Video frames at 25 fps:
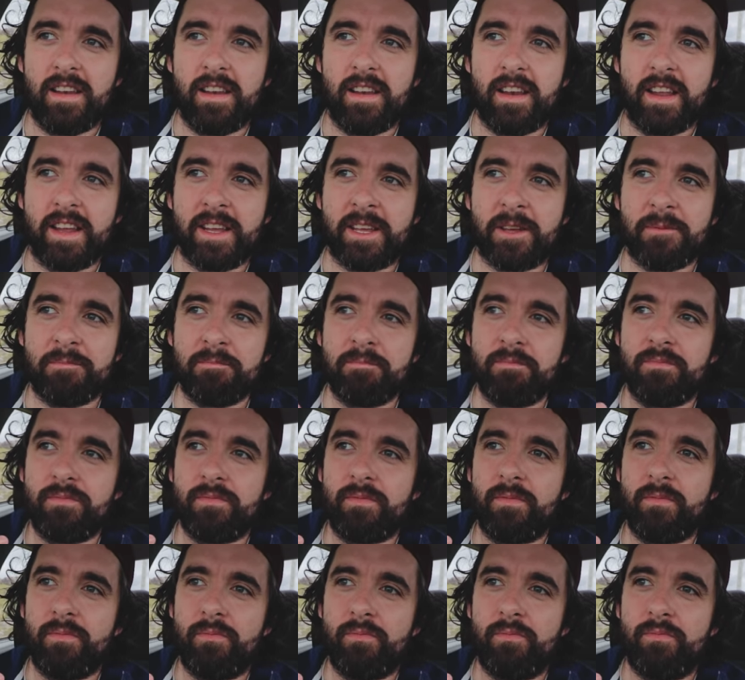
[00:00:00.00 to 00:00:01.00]
Like,
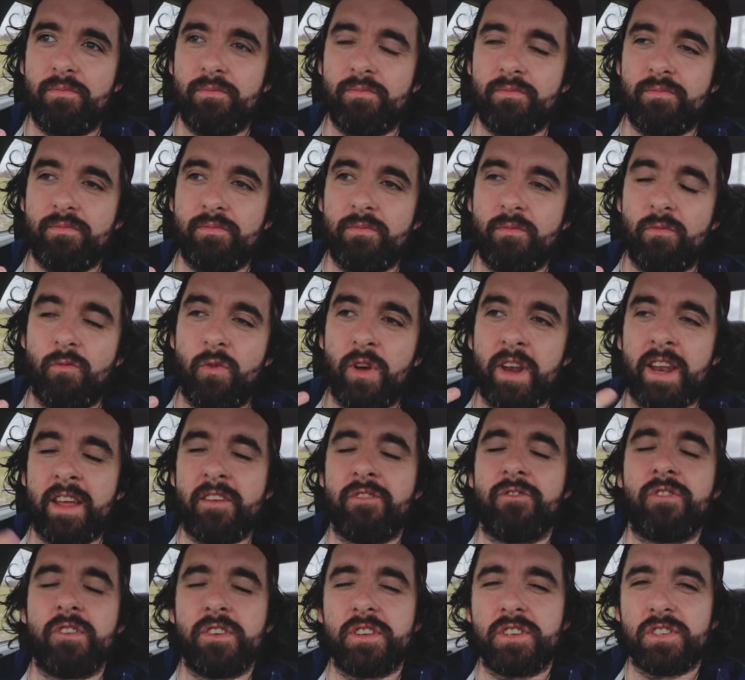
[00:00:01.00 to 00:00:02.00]
when I
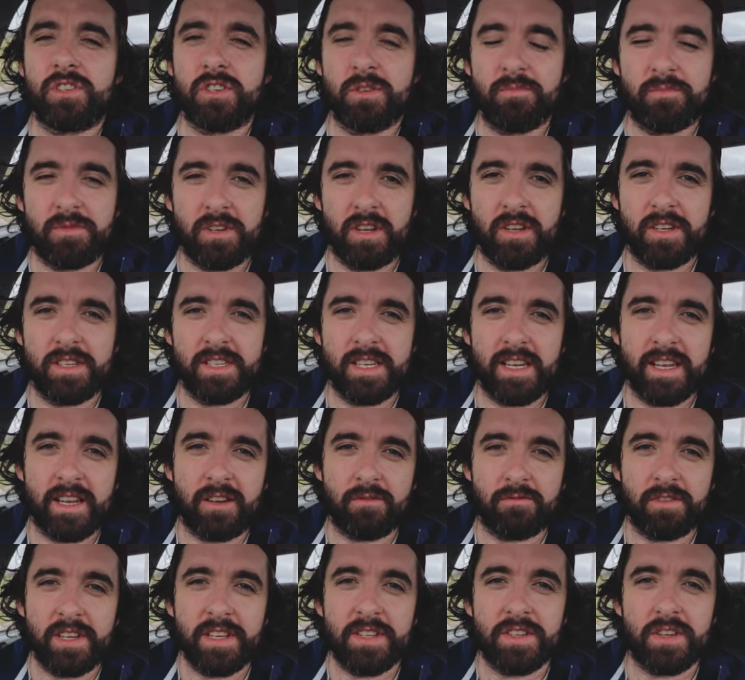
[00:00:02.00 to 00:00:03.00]
first jumped on to
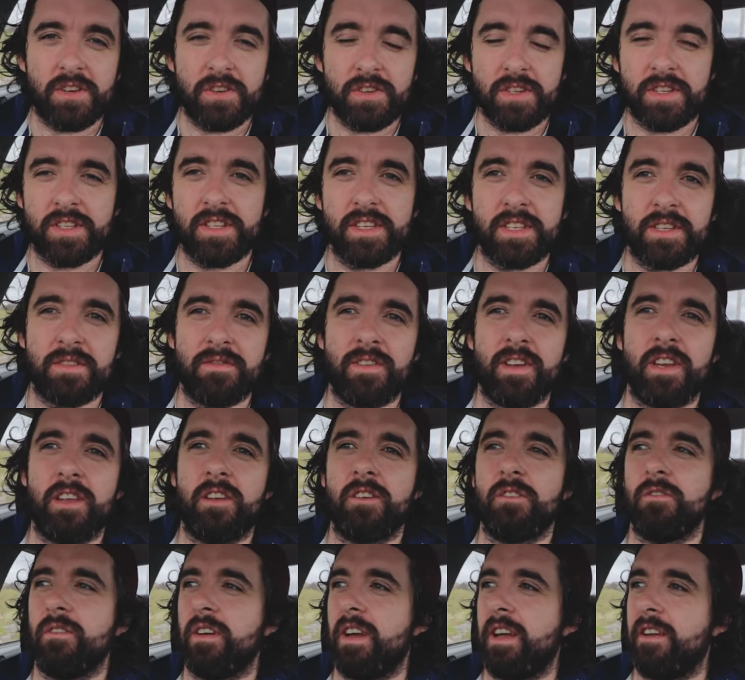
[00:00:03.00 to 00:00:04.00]
like research this video,